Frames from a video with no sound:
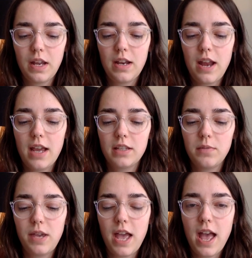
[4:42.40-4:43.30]
Next
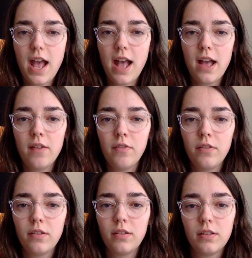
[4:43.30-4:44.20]
we have
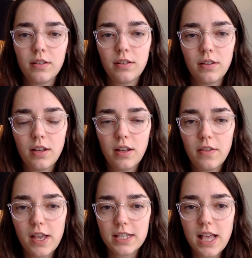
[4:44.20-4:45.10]

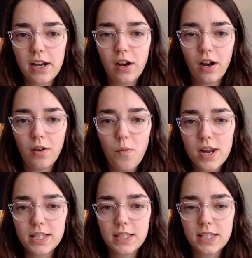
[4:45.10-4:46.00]
this letter. What
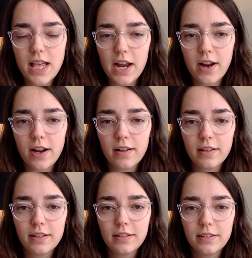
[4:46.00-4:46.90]
is this letter?
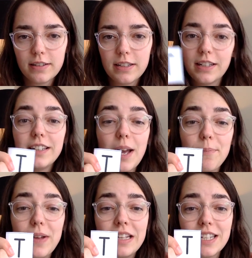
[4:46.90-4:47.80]
Yep,
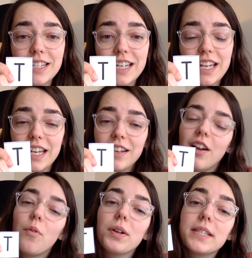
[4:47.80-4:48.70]
it's a T.
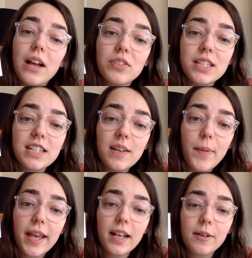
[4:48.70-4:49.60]
What sound does T
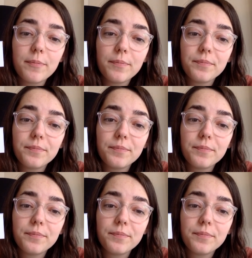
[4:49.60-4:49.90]
make?